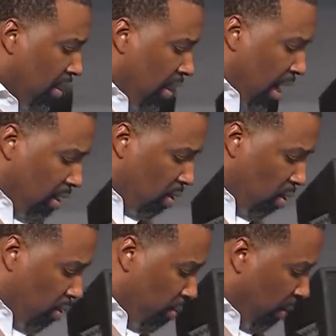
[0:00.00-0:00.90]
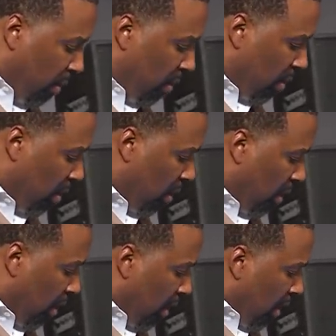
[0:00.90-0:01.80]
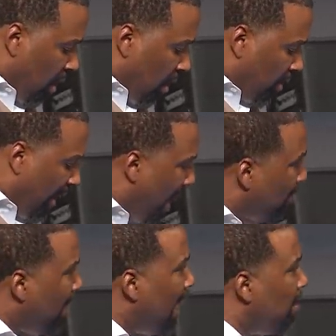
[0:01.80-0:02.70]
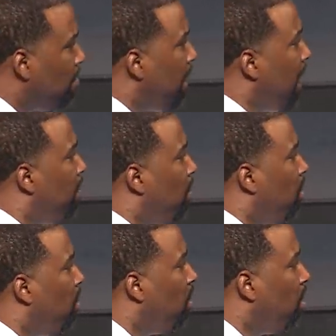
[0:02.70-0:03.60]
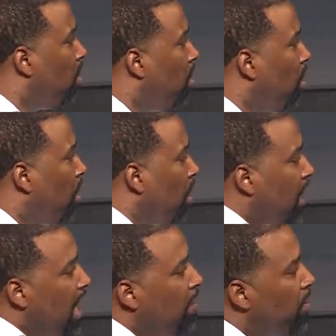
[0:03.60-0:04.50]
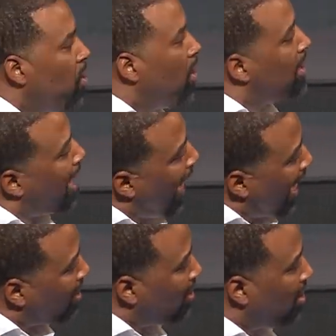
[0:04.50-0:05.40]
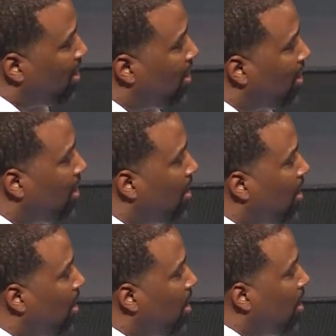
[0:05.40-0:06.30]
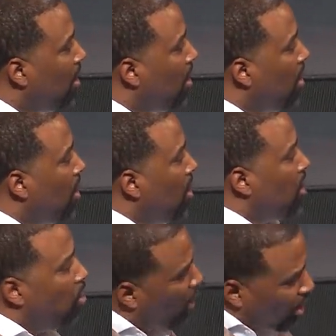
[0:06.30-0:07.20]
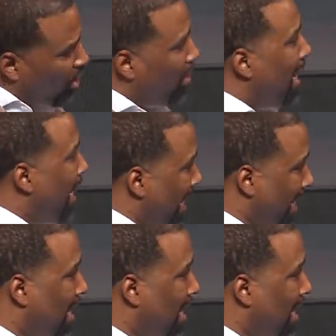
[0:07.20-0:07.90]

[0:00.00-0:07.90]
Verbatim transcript: Thank you, Holy Spirit. Stop letting people keep you attached to what you did.